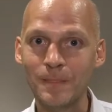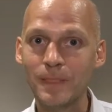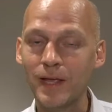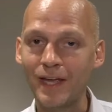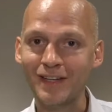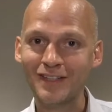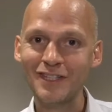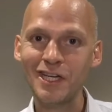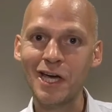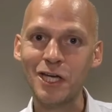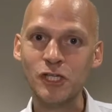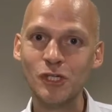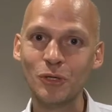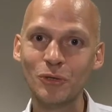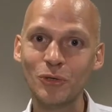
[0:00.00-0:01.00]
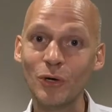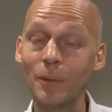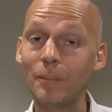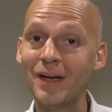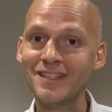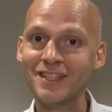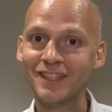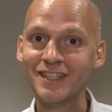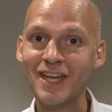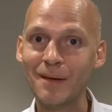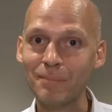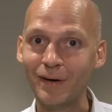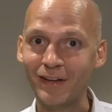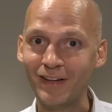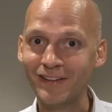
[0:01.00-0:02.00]
And here I show you a basic
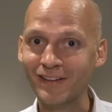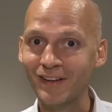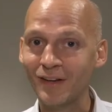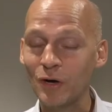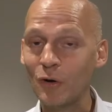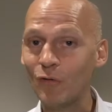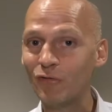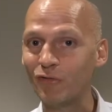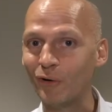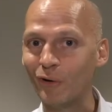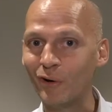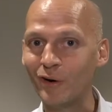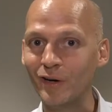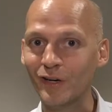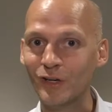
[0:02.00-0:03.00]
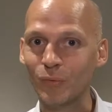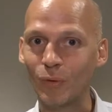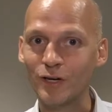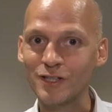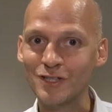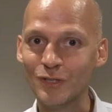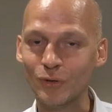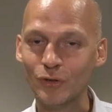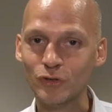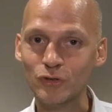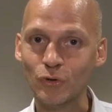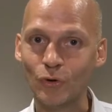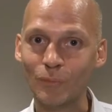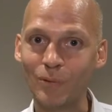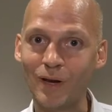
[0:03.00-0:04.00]
template for a quality
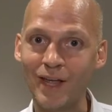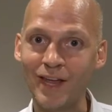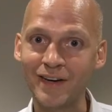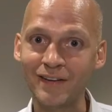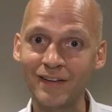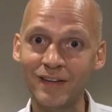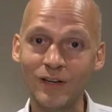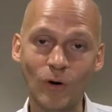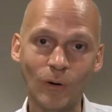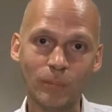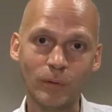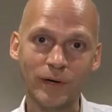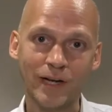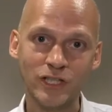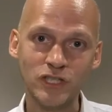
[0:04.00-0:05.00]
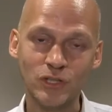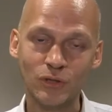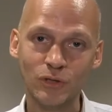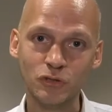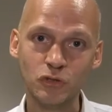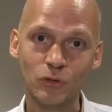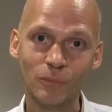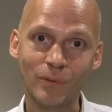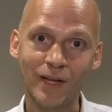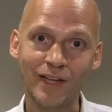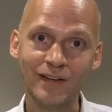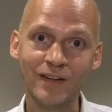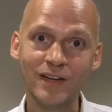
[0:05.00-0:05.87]
control plan or production control plan,